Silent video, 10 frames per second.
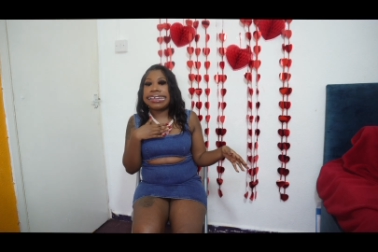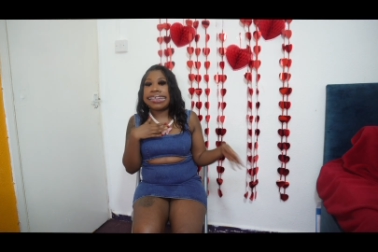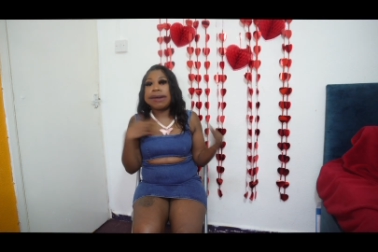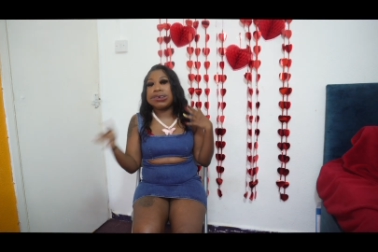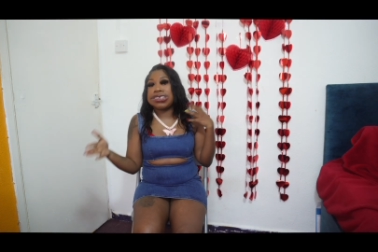that
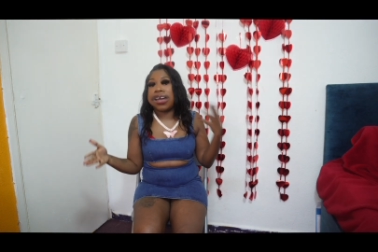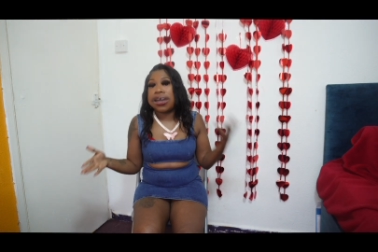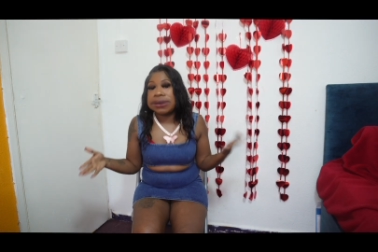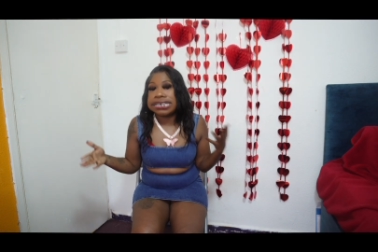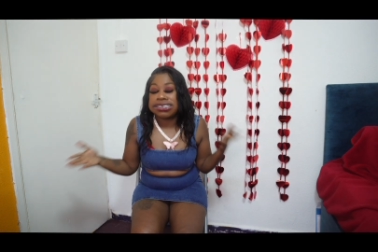that was the
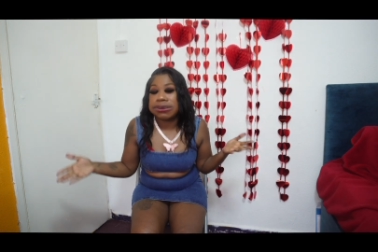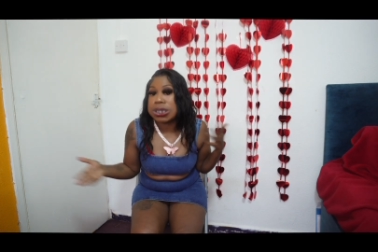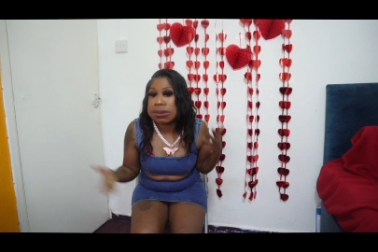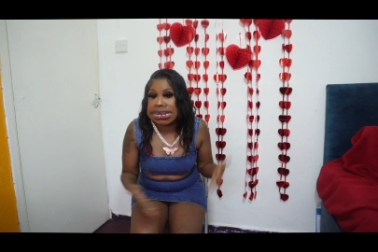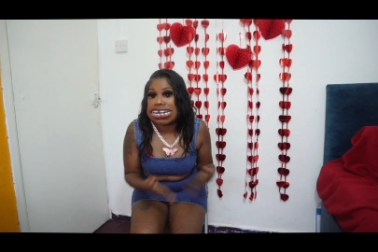only
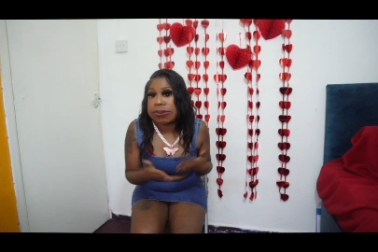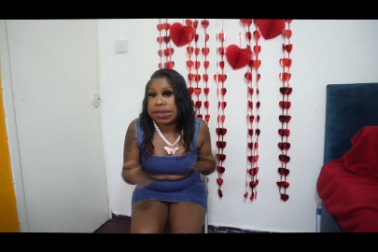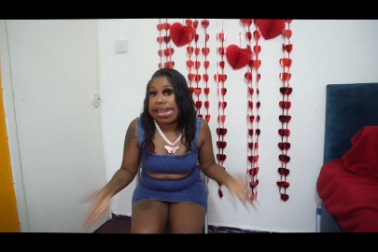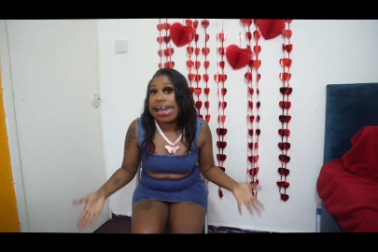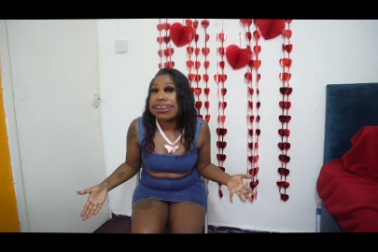social media
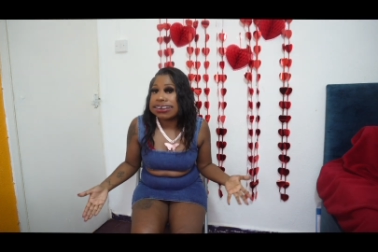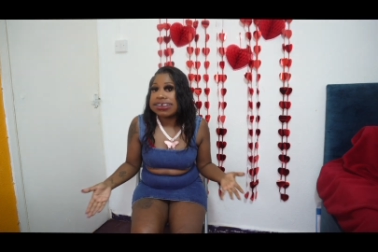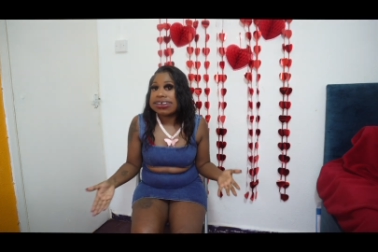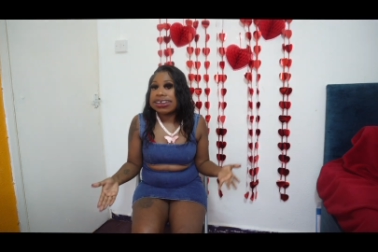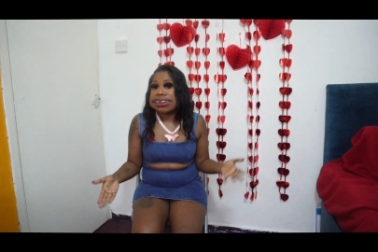we had.
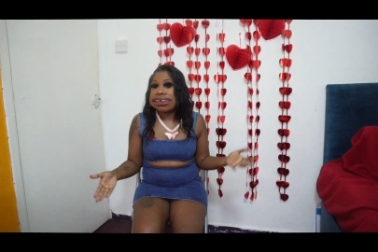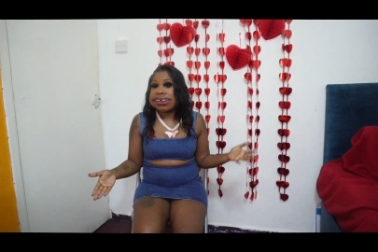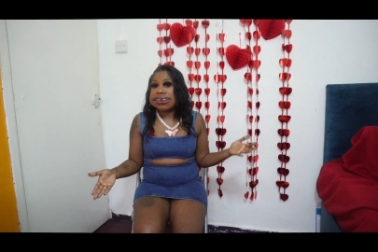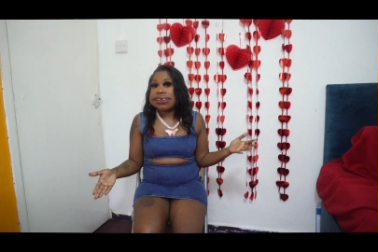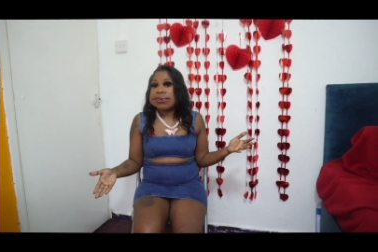
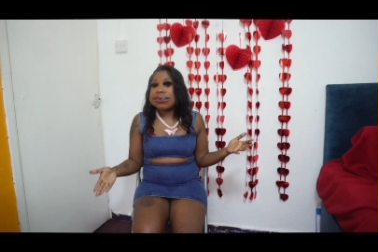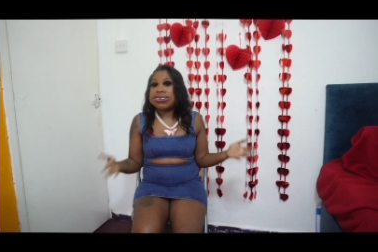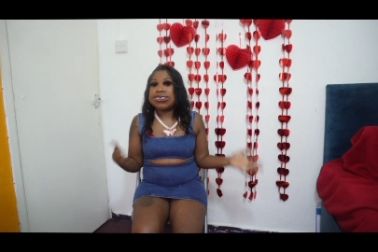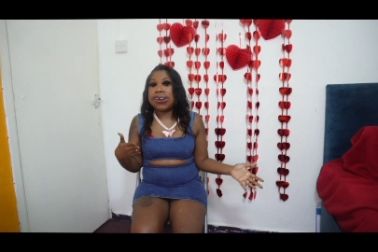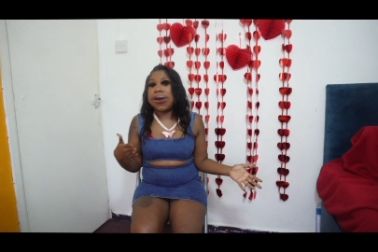
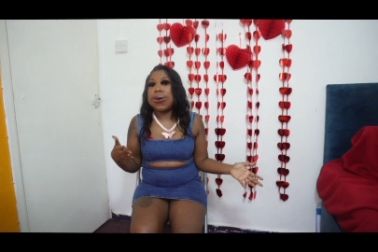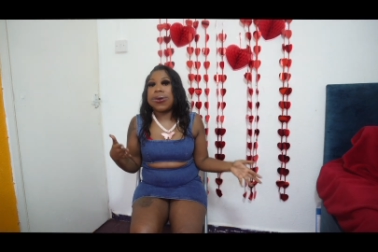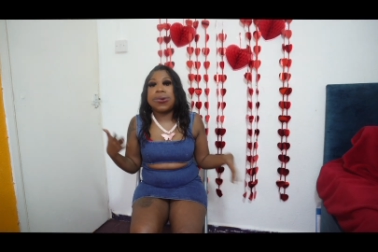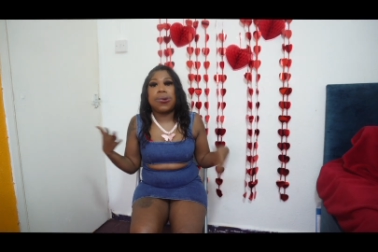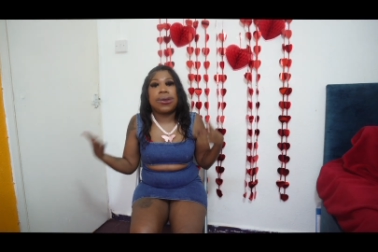
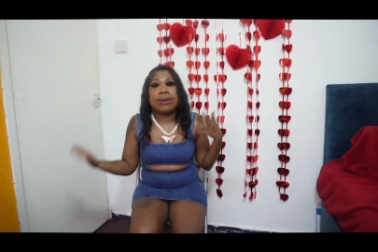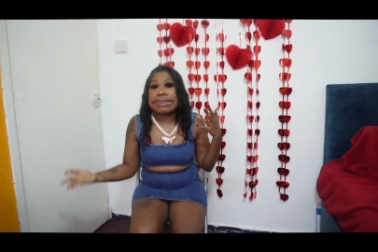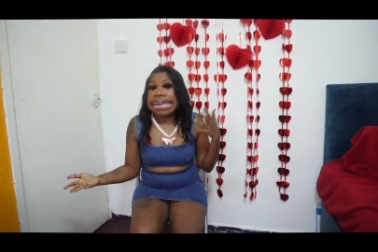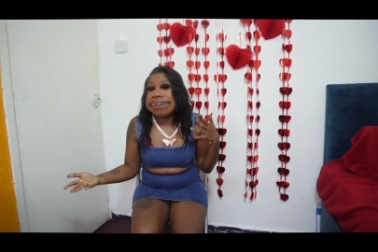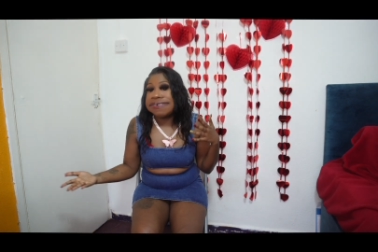So it
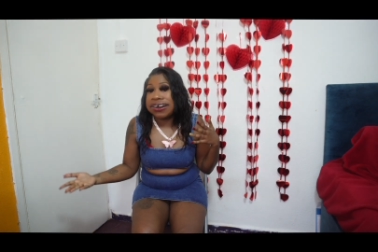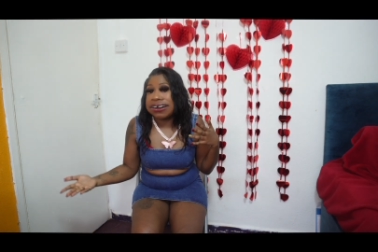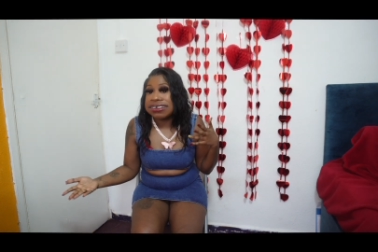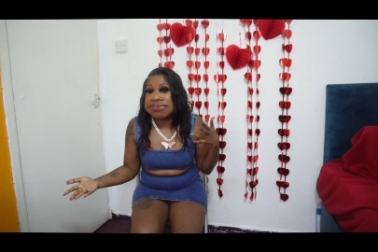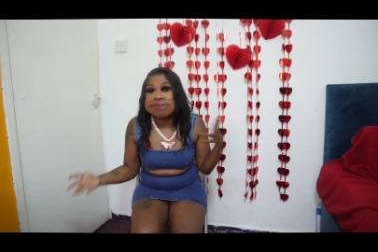was either